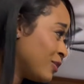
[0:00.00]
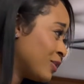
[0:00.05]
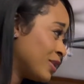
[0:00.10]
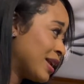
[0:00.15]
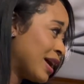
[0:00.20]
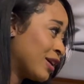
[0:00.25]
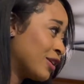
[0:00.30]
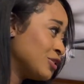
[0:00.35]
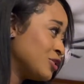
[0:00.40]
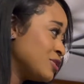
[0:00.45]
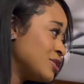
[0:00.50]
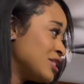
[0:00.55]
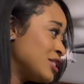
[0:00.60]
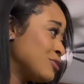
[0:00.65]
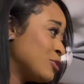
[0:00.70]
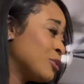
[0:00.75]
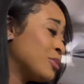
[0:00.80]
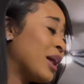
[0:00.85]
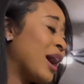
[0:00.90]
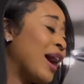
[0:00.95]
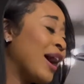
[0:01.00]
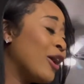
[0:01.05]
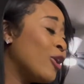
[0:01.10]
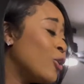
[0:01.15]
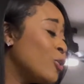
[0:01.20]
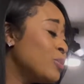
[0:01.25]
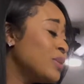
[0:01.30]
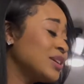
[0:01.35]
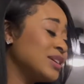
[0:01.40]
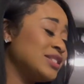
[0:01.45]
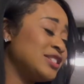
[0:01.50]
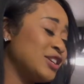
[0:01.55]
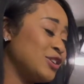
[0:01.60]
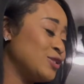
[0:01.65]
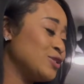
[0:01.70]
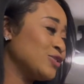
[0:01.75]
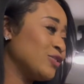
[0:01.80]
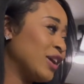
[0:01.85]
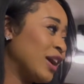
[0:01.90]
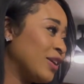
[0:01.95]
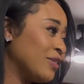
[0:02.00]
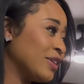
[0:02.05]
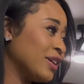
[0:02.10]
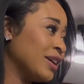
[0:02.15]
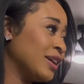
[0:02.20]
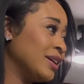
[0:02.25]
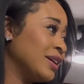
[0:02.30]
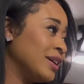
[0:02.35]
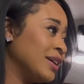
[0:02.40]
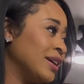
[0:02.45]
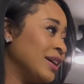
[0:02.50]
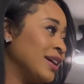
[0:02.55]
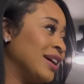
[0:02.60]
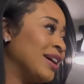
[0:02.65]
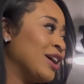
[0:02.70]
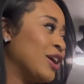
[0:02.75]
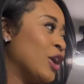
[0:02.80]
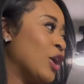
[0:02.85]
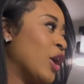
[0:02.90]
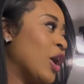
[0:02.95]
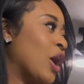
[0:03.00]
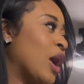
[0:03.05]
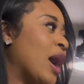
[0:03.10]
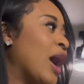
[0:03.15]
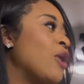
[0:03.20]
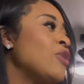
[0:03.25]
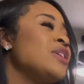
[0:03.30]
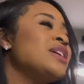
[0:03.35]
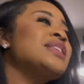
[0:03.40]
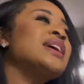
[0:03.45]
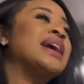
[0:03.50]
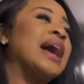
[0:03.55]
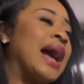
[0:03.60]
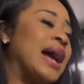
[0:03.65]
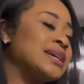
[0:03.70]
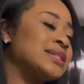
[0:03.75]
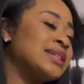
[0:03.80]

We're not going to do this anymore, but I hope it continues. Who's that? Only the guys. Only the guys